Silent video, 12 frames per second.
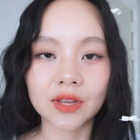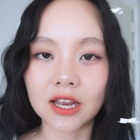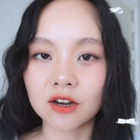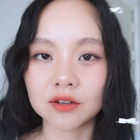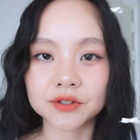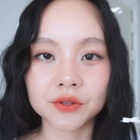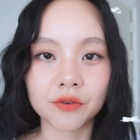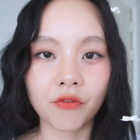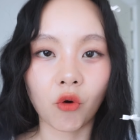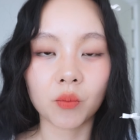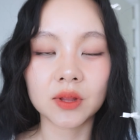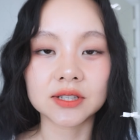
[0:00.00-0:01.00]
And also the
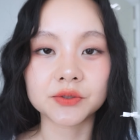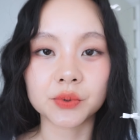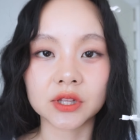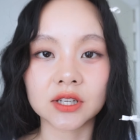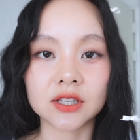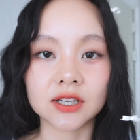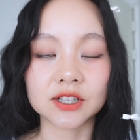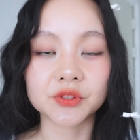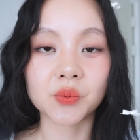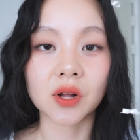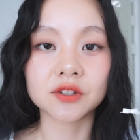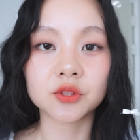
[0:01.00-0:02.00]
formula is really good
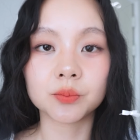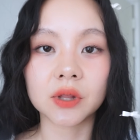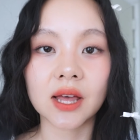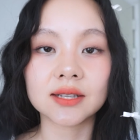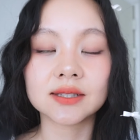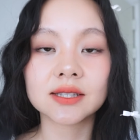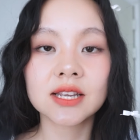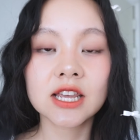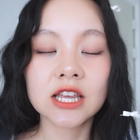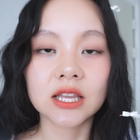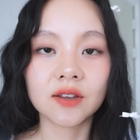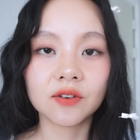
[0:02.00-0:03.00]
as well to blend,
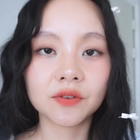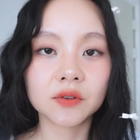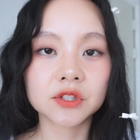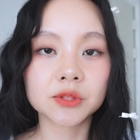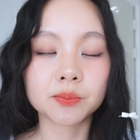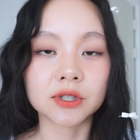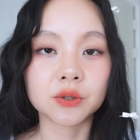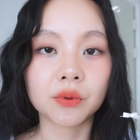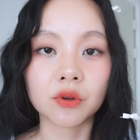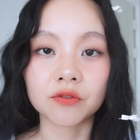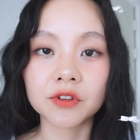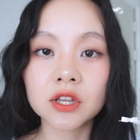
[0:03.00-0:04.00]
even if you just blend
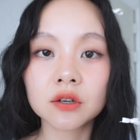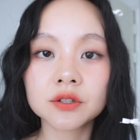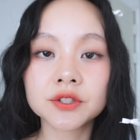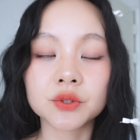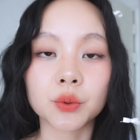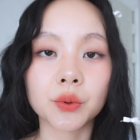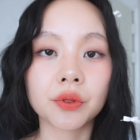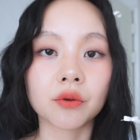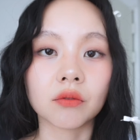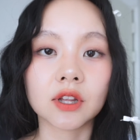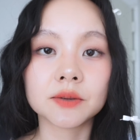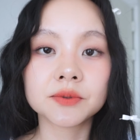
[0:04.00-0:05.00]
with your fingers or with
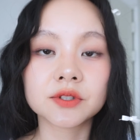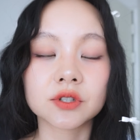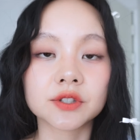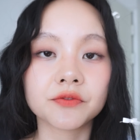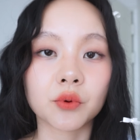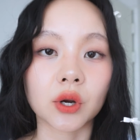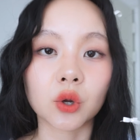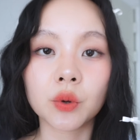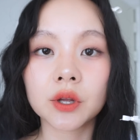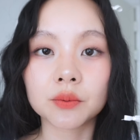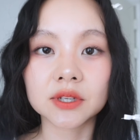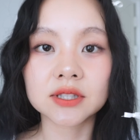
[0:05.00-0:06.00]
your lips just for a
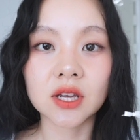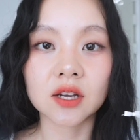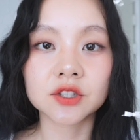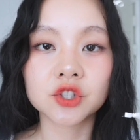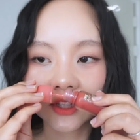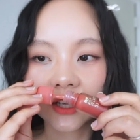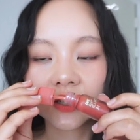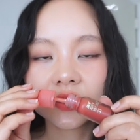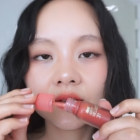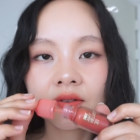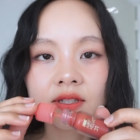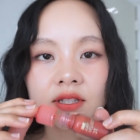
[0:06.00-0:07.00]
quick retouch. It
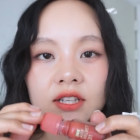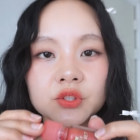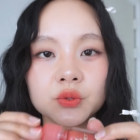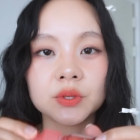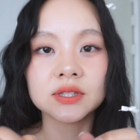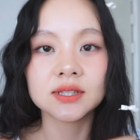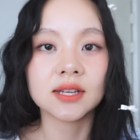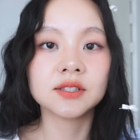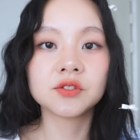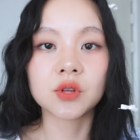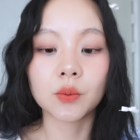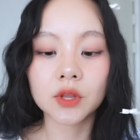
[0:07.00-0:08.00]
does have a slight sweet
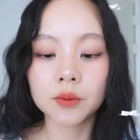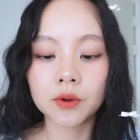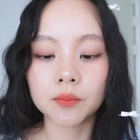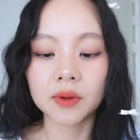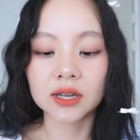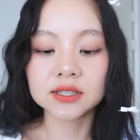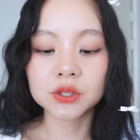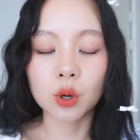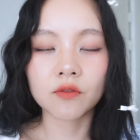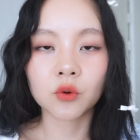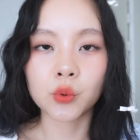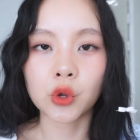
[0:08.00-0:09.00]
scent, so I would keep it in mind.
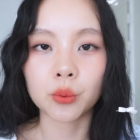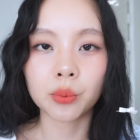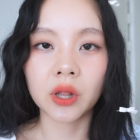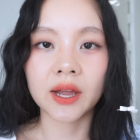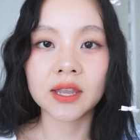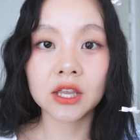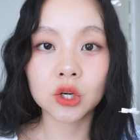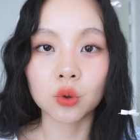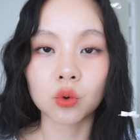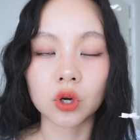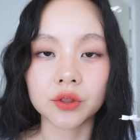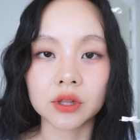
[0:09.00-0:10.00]
However, when you're applying it
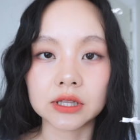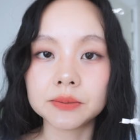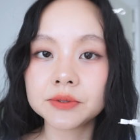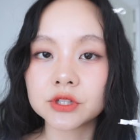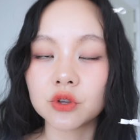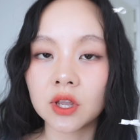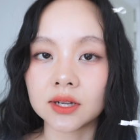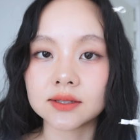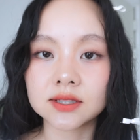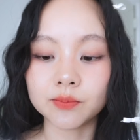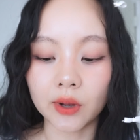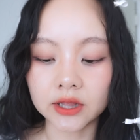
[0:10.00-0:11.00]
or on the lips, you can't
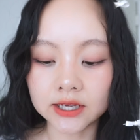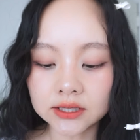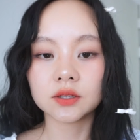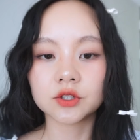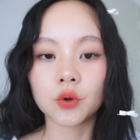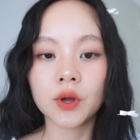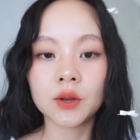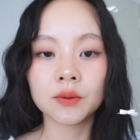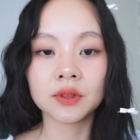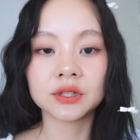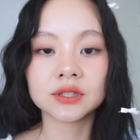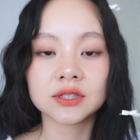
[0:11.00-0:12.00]
smell it. Let's go ahead
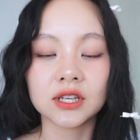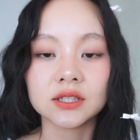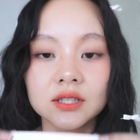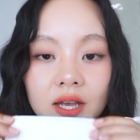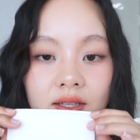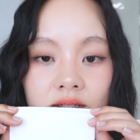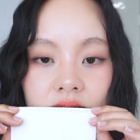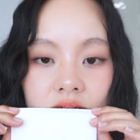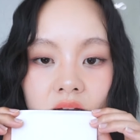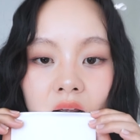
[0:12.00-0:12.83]
with this stain test.